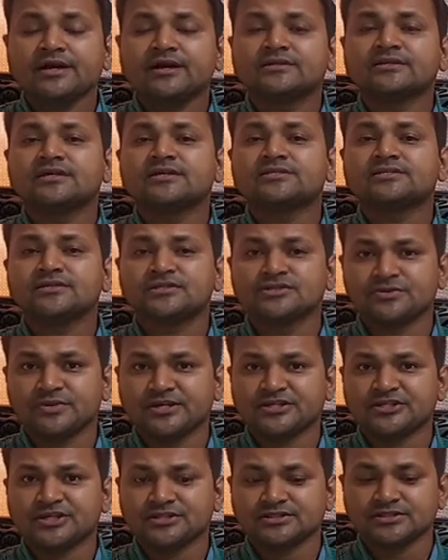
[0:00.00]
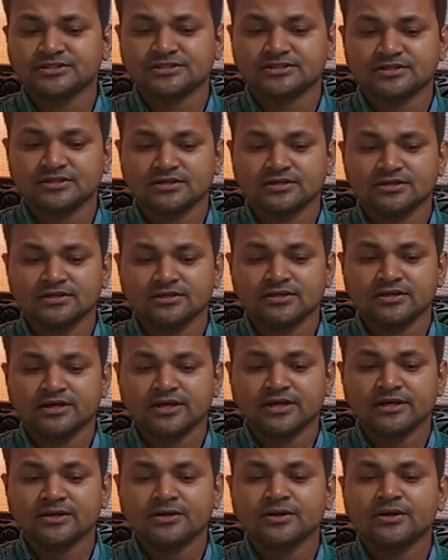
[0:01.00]
other situations,
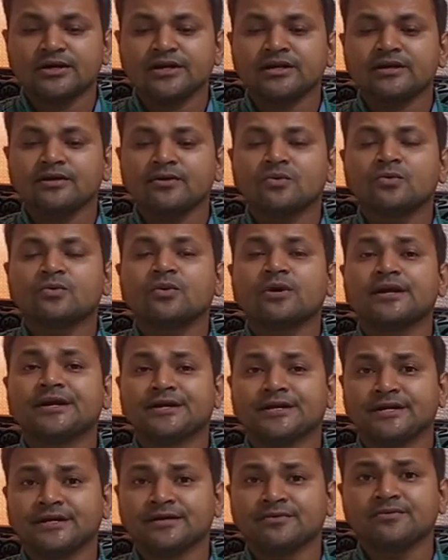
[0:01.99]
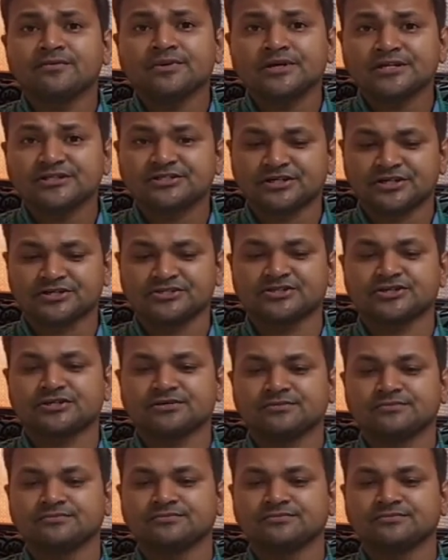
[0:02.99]
including qualitative research.